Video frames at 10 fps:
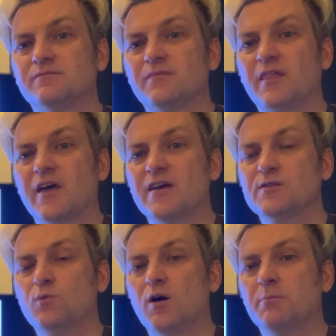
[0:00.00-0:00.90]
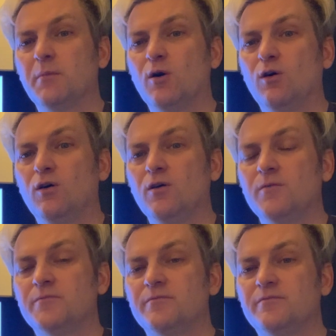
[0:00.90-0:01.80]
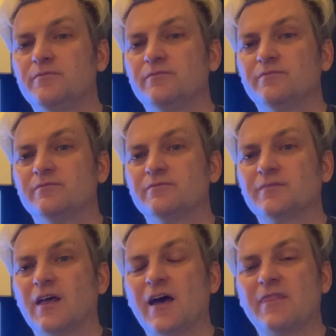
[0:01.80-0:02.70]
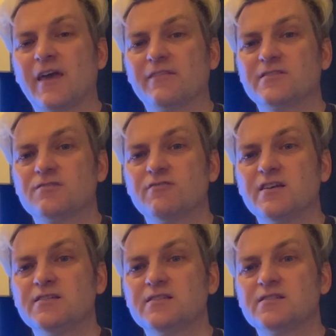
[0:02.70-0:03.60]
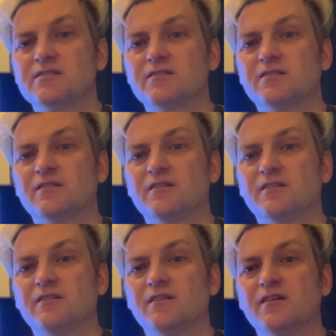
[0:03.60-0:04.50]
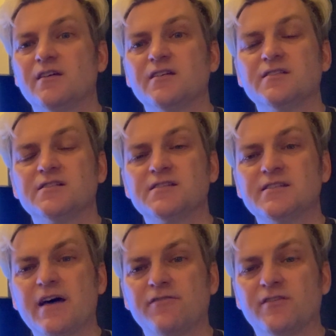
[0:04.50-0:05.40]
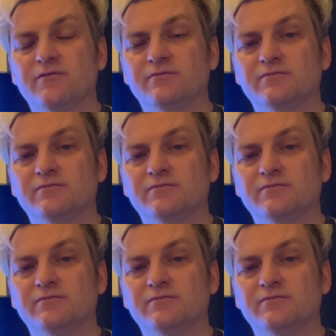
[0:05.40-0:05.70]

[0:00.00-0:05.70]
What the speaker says: There's 1 more. And the answer is 7.